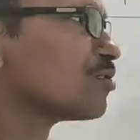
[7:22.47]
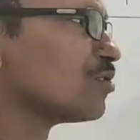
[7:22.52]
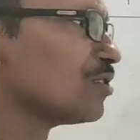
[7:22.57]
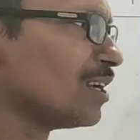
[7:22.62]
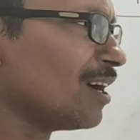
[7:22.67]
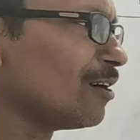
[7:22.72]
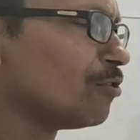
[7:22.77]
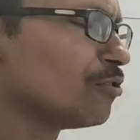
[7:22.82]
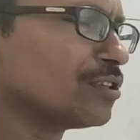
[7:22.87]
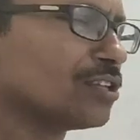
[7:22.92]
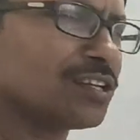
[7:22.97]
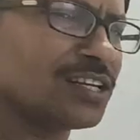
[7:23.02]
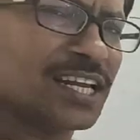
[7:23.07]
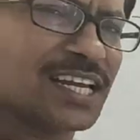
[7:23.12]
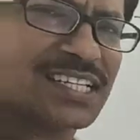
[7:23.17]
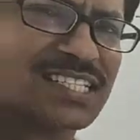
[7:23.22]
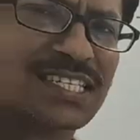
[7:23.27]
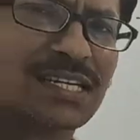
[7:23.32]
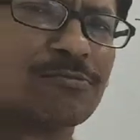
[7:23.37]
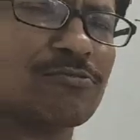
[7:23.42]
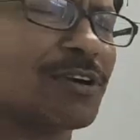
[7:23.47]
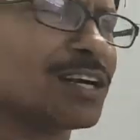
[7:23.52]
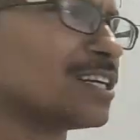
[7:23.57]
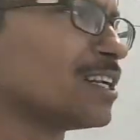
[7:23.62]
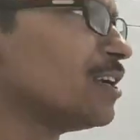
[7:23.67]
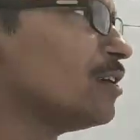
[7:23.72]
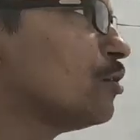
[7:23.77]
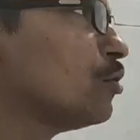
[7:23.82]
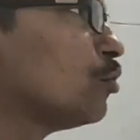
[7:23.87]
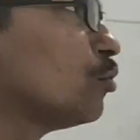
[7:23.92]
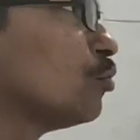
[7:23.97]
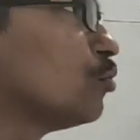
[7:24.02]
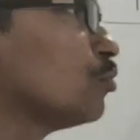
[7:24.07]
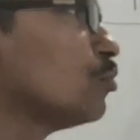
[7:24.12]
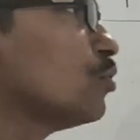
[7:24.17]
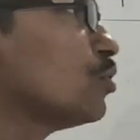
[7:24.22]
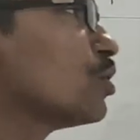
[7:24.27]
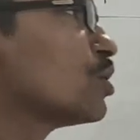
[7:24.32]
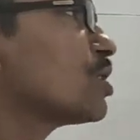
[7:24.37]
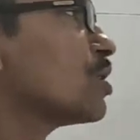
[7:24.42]
So now in the next step what I
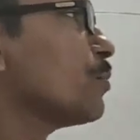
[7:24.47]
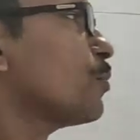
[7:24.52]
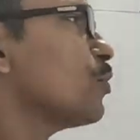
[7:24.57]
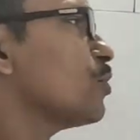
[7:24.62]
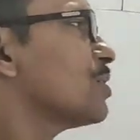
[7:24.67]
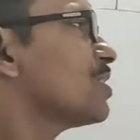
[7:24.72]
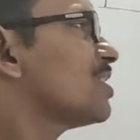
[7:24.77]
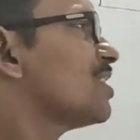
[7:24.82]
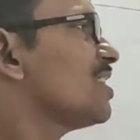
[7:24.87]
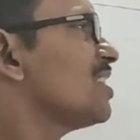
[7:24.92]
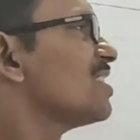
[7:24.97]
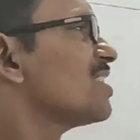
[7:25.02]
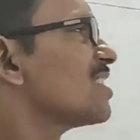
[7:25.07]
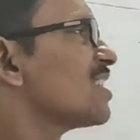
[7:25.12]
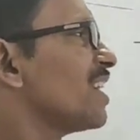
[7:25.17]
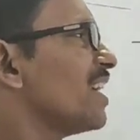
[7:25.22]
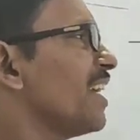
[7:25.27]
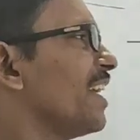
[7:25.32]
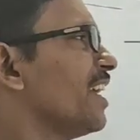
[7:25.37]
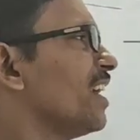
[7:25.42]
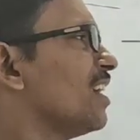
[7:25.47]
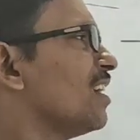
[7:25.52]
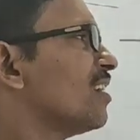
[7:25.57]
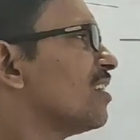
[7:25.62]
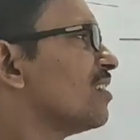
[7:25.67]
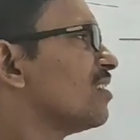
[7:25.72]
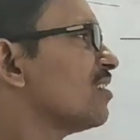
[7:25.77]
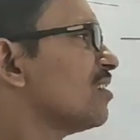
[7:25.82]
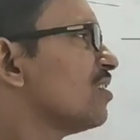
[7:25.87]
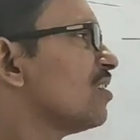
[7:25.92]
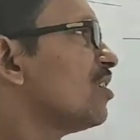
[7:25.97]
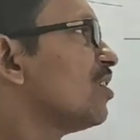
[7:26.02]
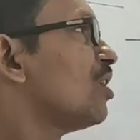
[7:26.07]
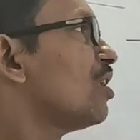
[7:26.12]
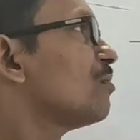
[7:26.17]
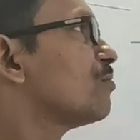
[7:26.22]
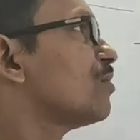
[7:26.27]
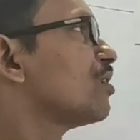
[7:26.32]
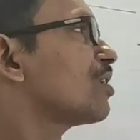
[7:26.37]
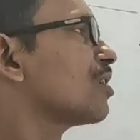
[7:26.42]
do, suppose this
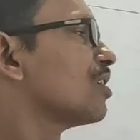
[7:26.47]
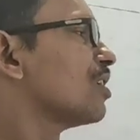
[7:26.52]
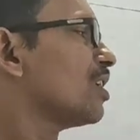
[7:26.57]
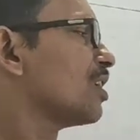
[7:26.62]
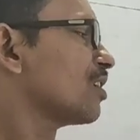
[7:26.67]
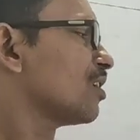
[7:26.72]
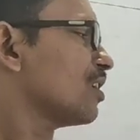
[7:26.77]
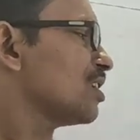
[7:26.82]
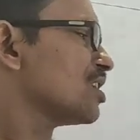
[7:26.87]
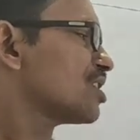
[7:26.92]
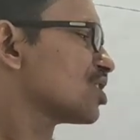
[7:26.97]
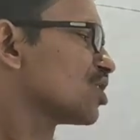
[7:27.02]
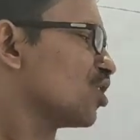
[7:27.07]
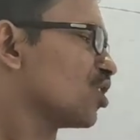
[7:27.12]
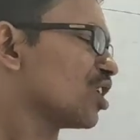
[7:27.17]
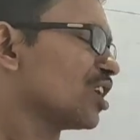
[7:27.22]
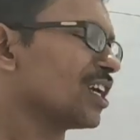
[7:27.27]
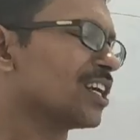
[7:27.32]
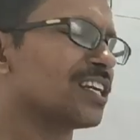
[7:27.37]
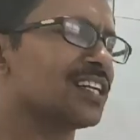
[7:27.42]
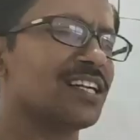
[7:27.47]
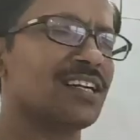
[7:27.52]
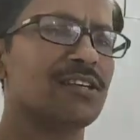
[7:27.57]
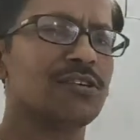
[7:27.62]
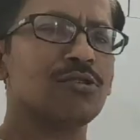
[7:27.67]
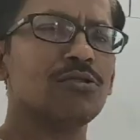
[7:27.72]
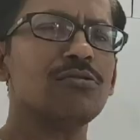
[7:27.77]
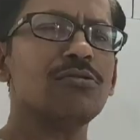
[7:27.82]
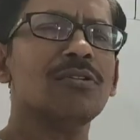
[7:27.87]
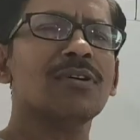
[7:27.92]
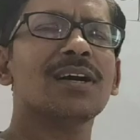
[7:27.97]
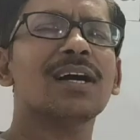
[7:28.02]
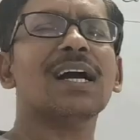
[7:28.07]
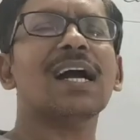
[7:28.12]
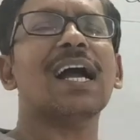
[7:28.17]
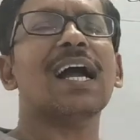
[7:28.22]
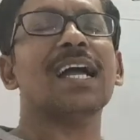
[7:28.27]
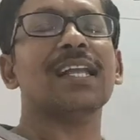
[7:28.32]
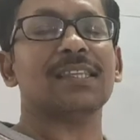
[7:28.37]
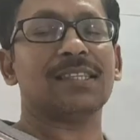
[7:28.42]
end of the conductor is connected
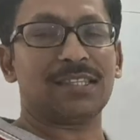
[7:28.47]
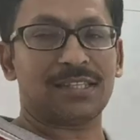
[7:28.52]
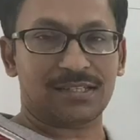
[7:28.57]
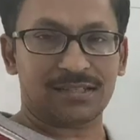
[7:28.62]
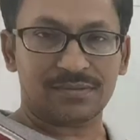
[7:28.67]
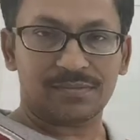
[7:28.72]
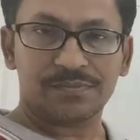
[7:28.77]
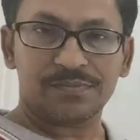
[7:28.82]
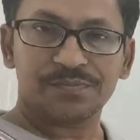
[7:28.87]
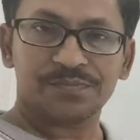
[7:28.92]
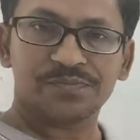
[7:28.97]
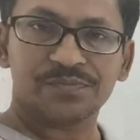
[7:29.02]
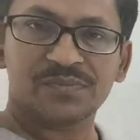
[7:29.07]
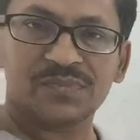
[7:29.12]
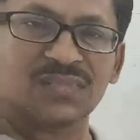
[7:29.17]
to earth.